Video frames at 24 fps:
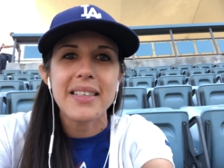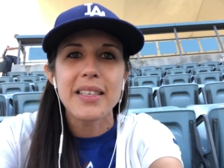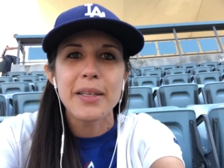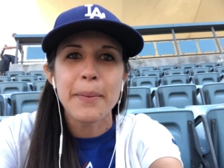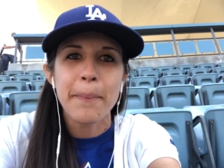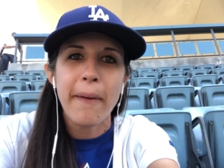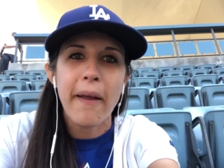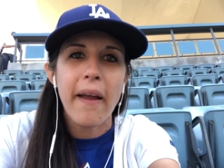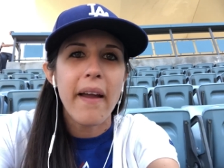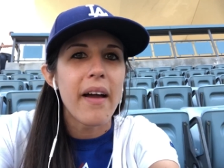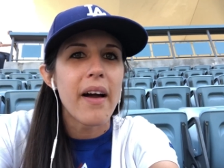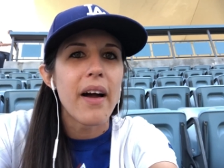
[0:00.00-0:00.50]
to the
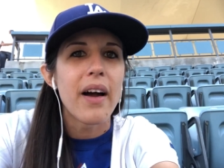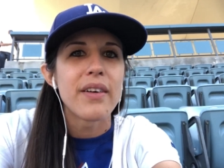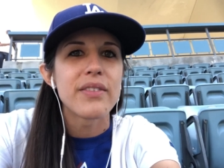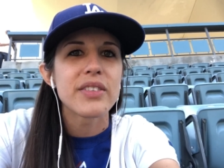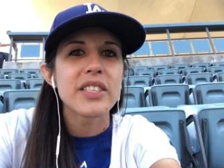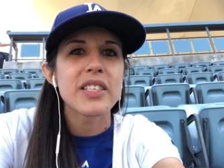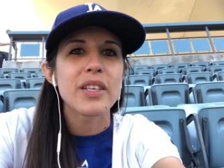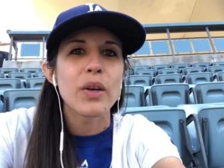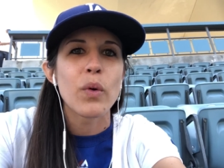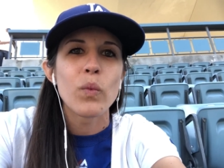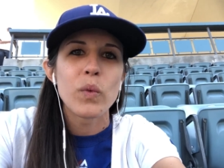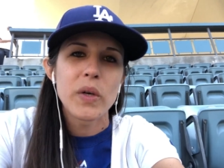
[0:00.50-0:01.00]

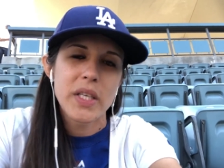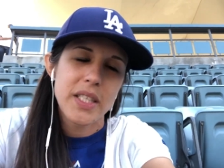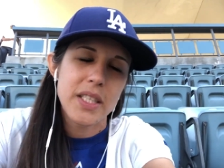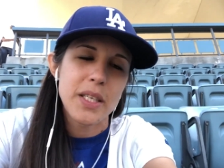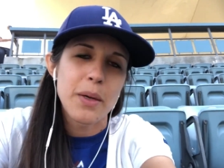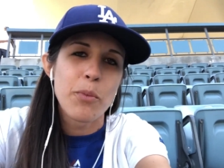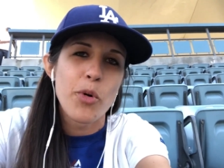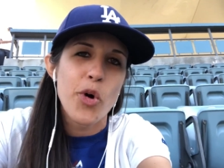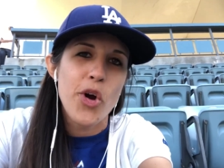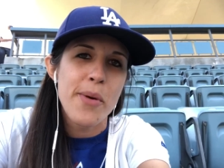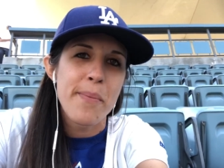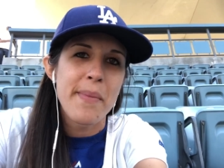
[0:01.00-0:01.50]
playoffs with
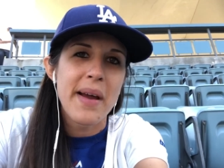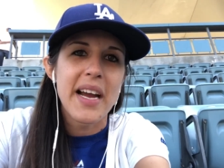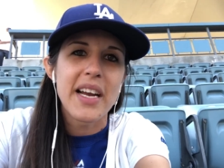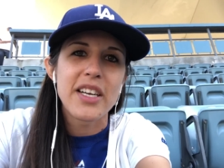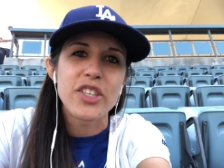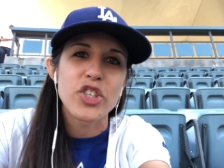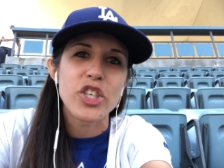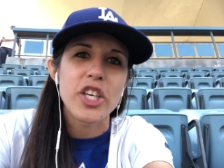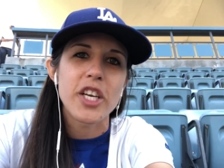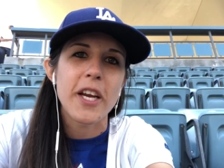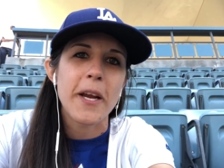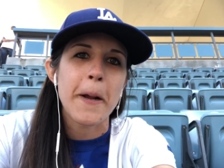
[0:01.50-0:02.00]
some more
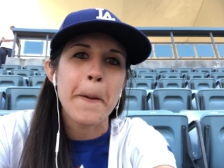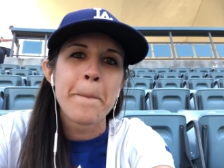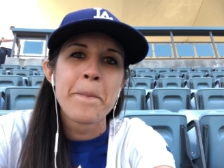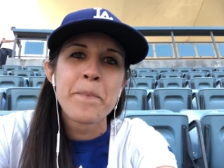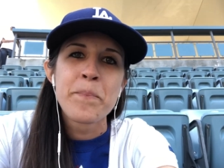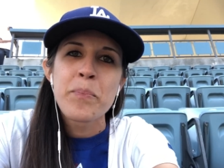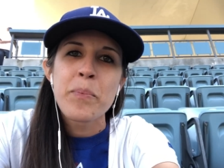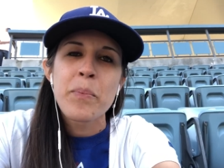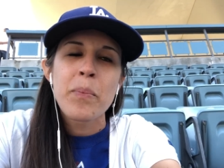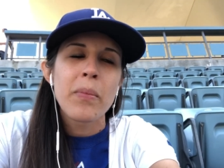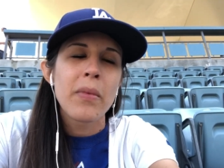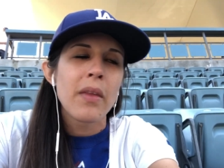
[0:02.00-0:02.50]
magic.
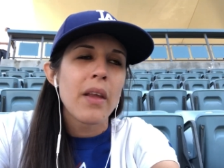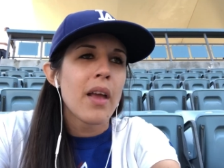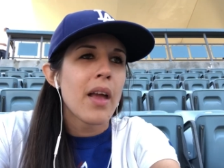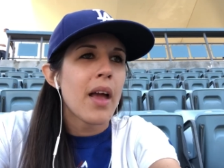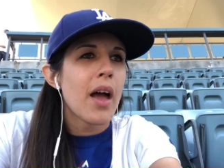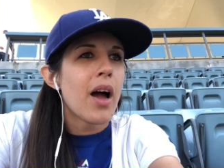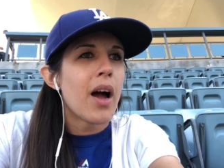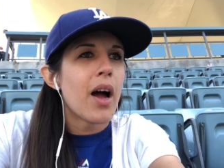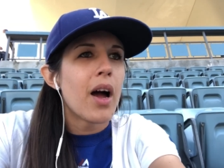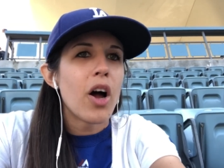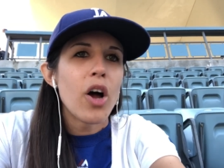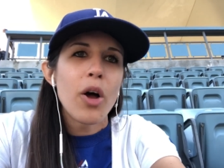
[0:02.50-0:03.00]

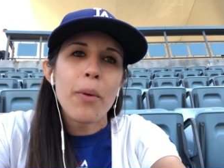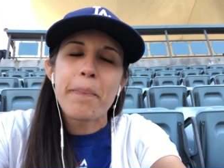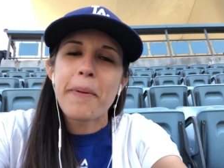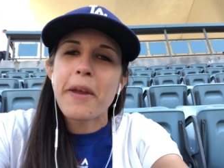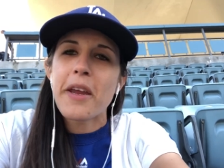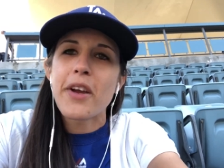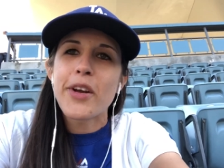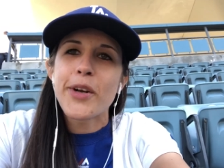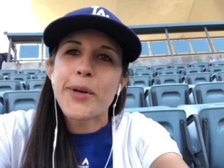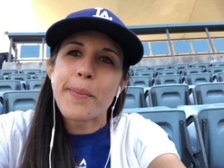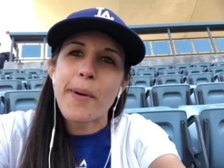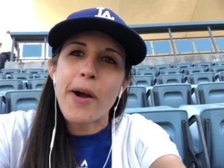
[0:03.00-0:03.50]
I'll be
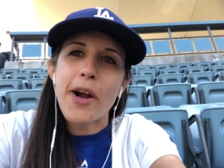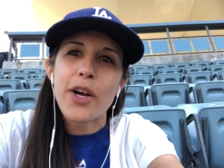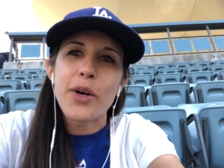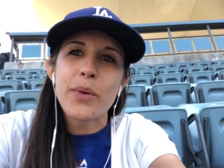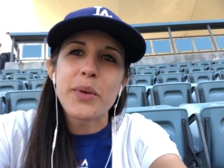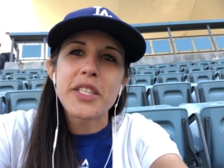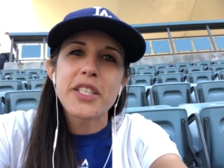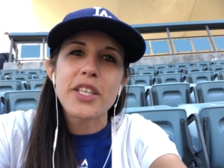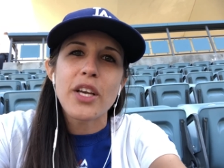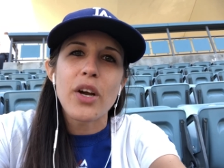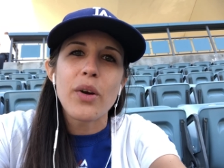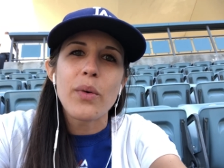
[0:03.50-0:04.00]
here tomorrow
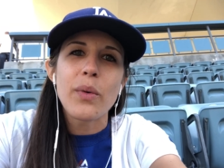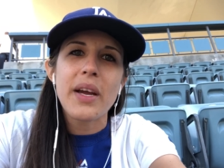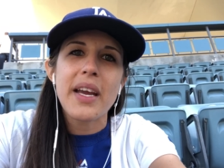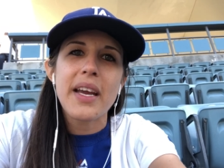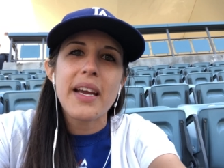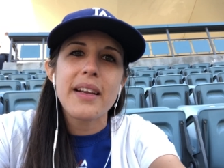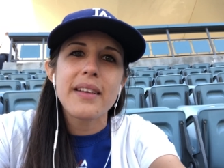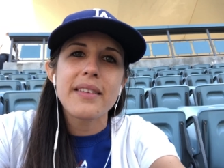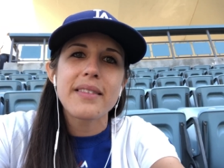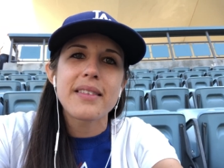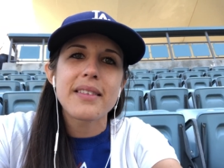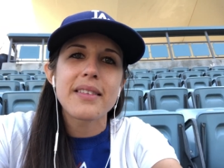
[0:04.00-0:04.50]
as
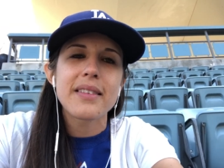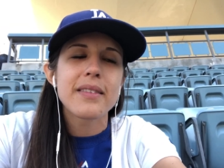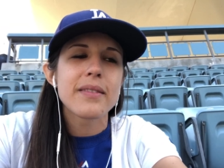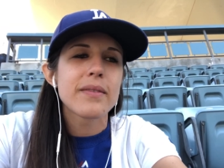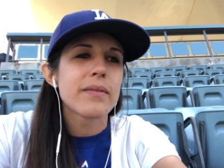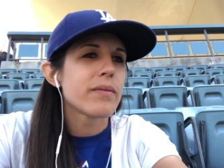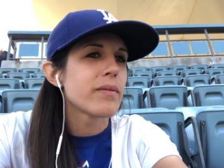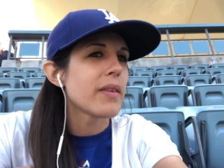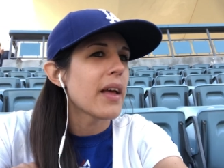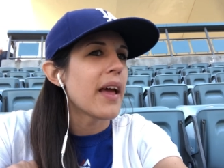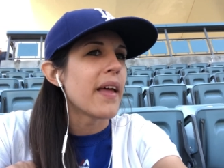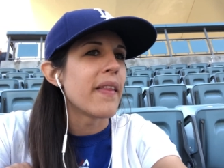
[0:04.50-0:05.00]
always,
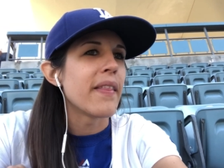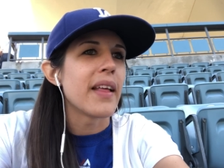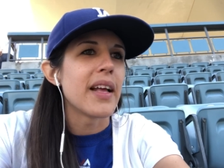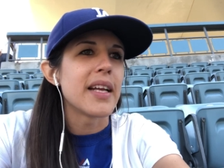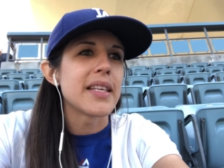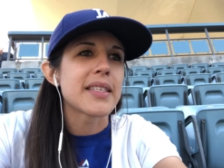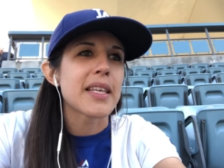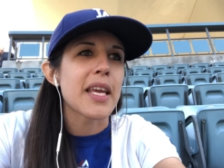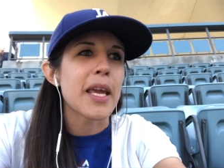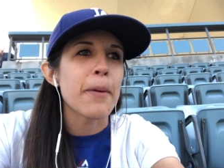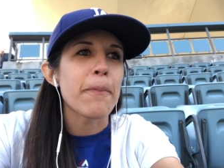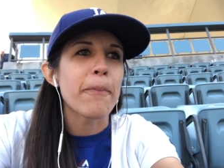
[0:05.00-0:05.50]
and
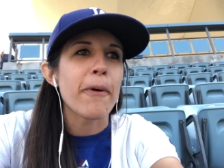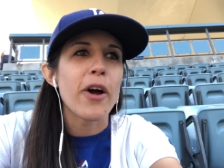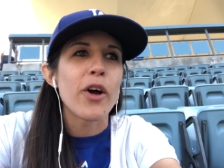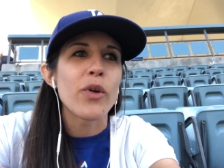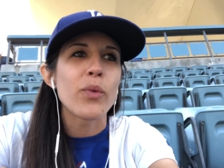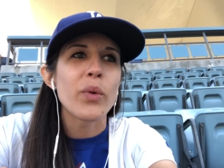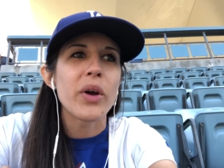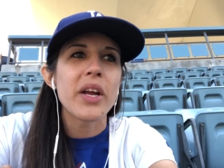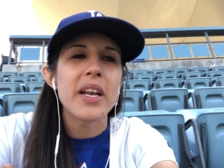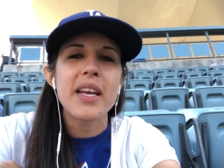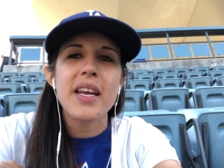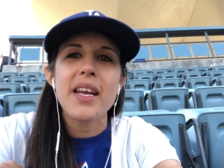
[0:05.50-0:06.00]
let's keep
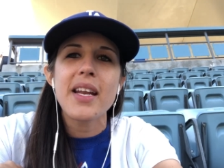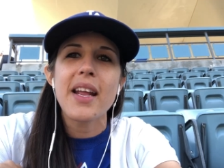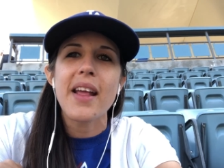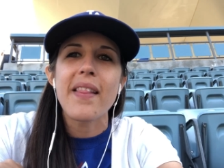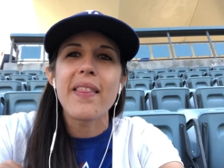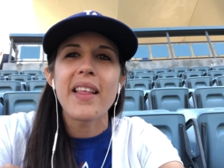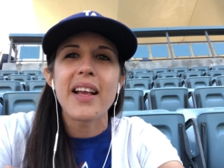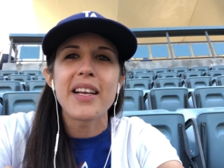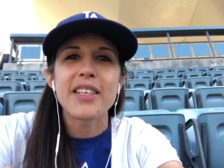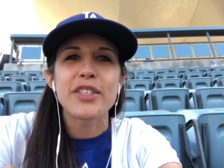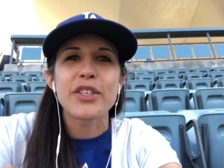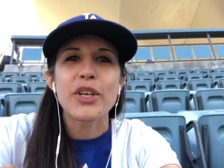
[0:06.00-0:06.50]
on winning
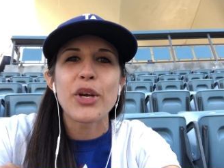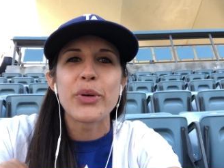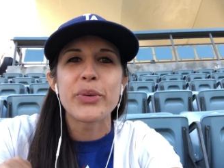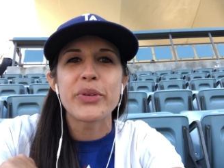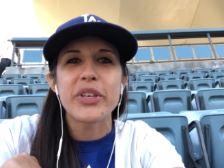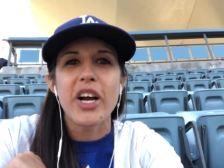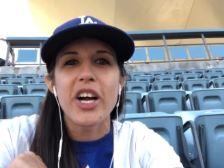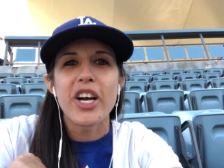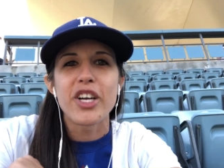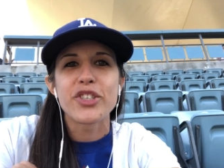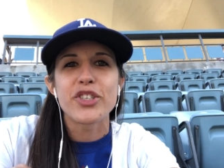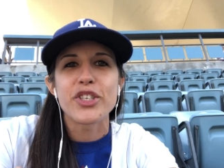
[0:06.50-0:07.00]
and let's go
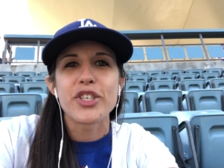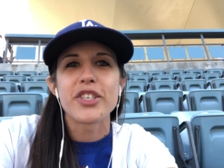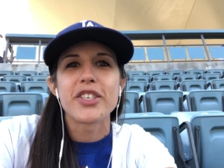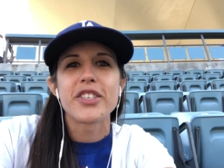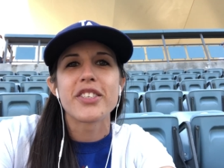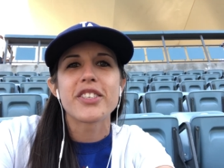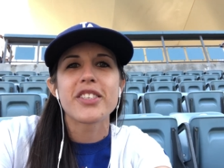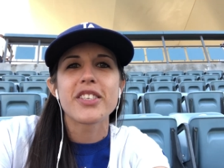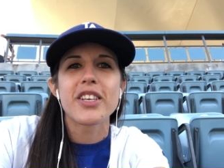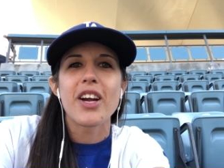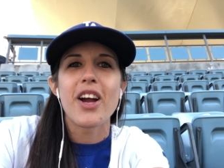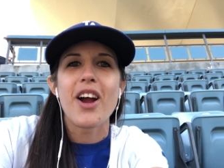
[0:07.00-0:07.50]

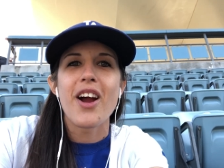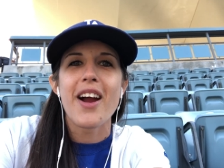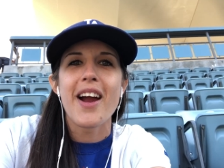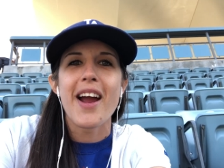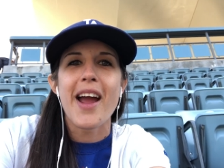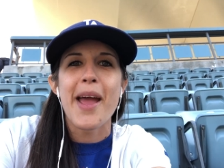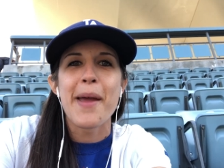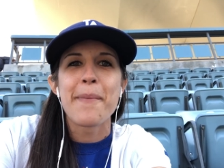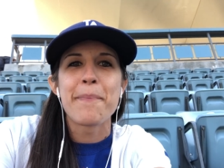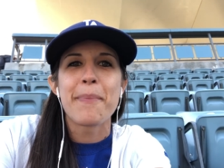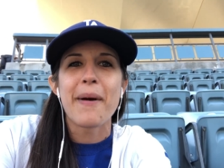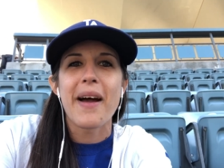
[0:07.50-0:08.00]
Dodgers. All
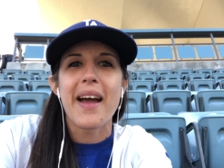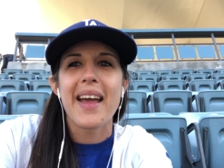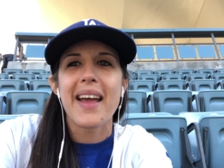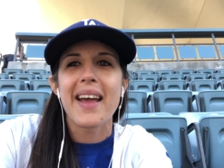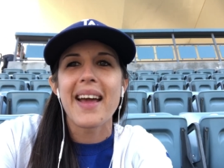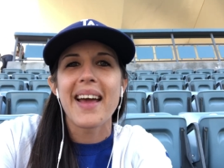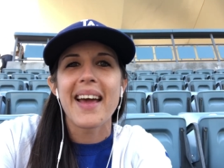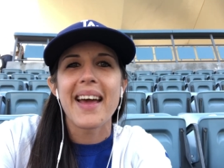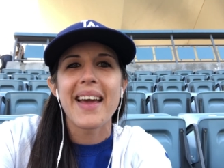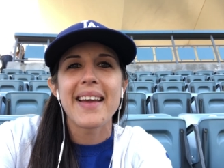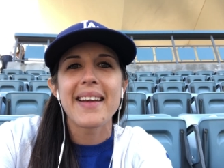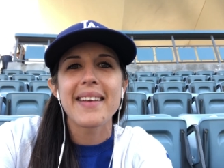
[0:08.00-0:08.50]
right, bye
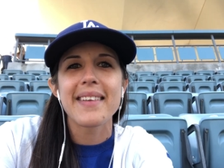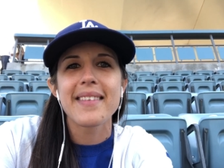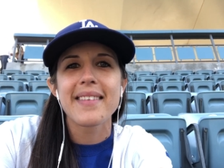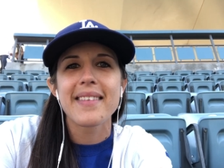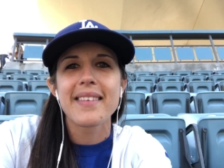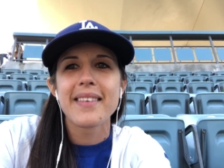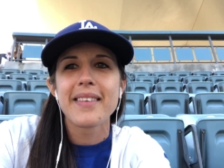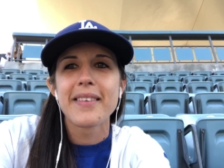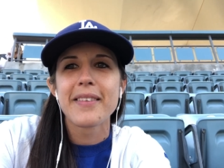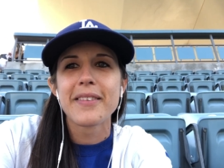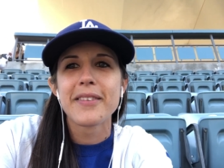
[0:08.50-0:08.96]
guys.